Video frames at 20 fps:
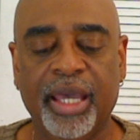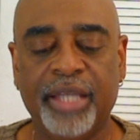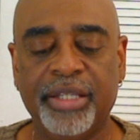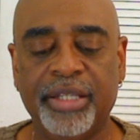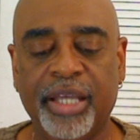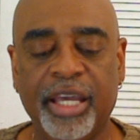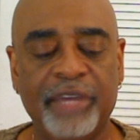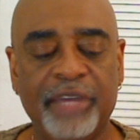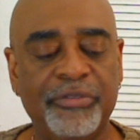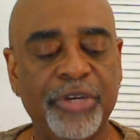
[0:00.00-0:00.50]

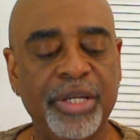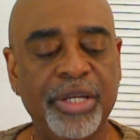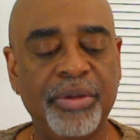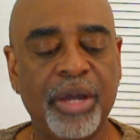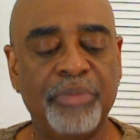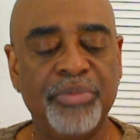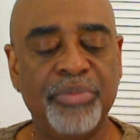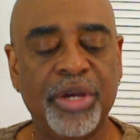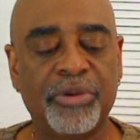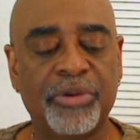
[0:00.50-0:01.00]
And
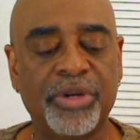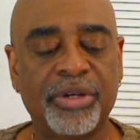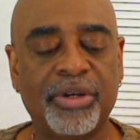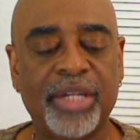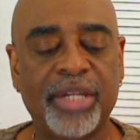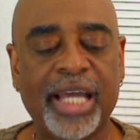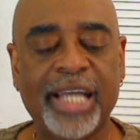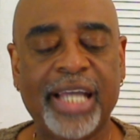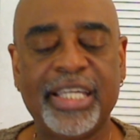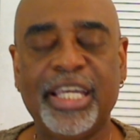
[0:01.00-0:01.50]
every
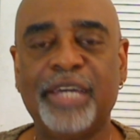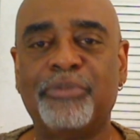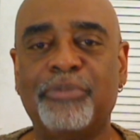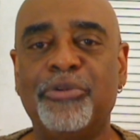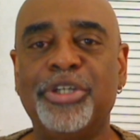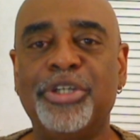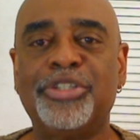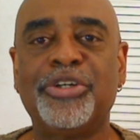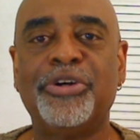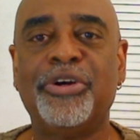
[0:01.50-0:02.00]
miracle I
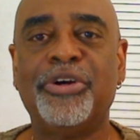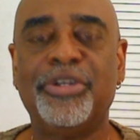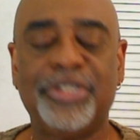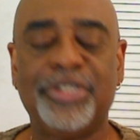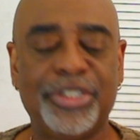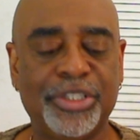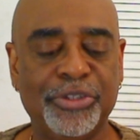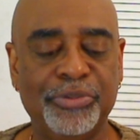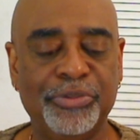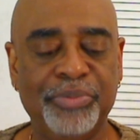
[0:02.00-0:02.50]
give
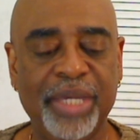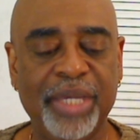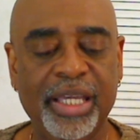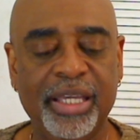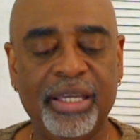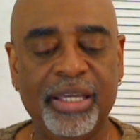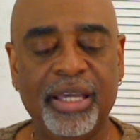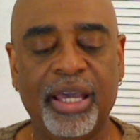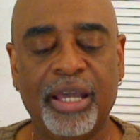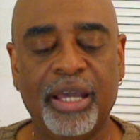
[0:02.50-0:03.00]
returns to
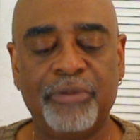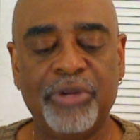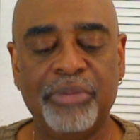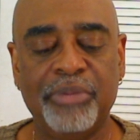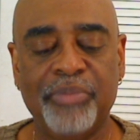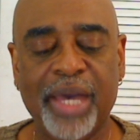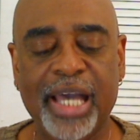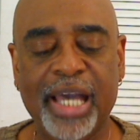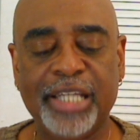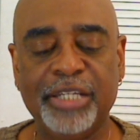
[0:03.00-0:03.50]
me,
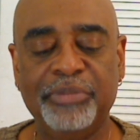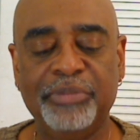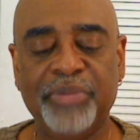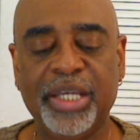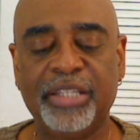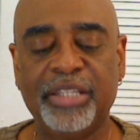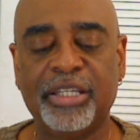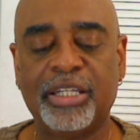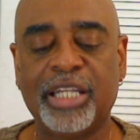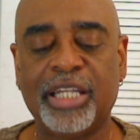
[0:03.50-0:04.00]
reminding
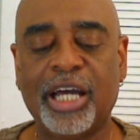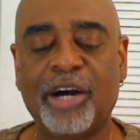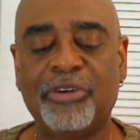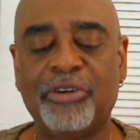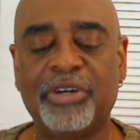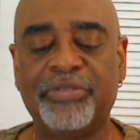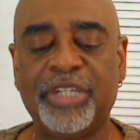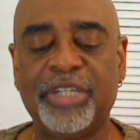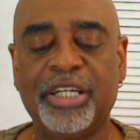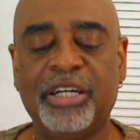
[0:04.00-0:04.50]
me the
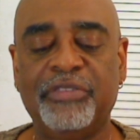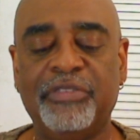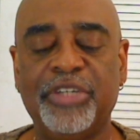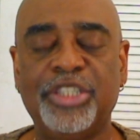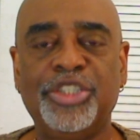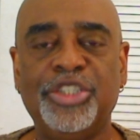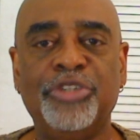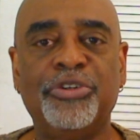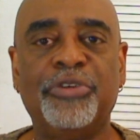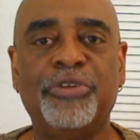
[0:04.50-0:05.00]
law of love
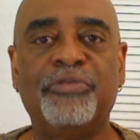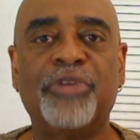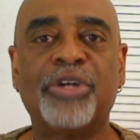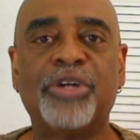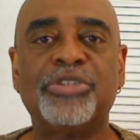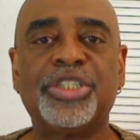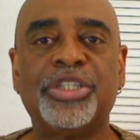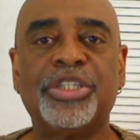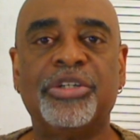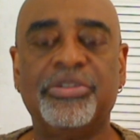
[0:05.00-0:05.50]
is
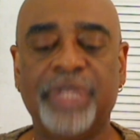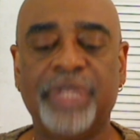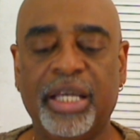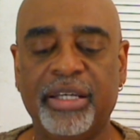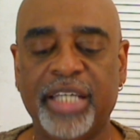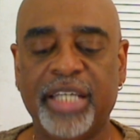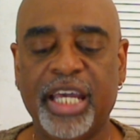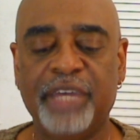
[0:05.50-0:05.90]
universal.